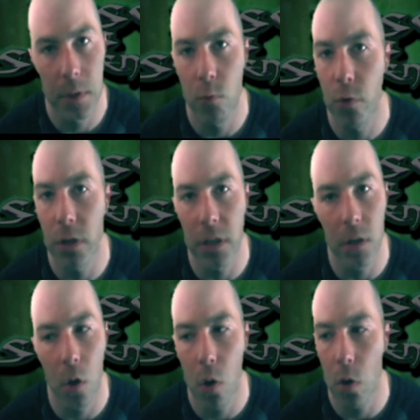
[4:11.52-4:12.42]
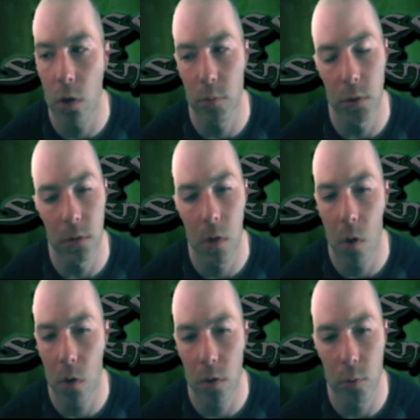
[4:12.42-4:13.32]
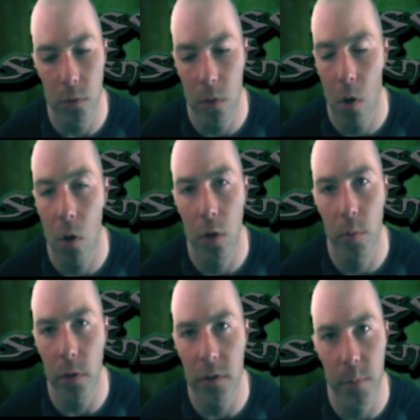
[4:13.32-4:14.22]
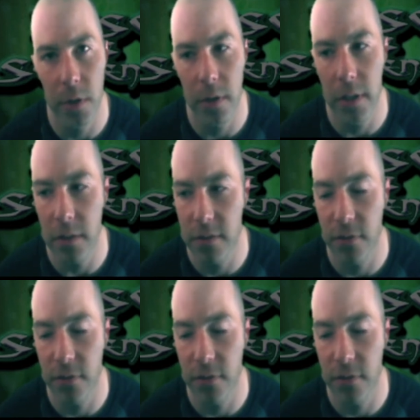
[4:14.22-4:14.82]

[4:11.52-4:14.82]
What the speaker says: really horrible experience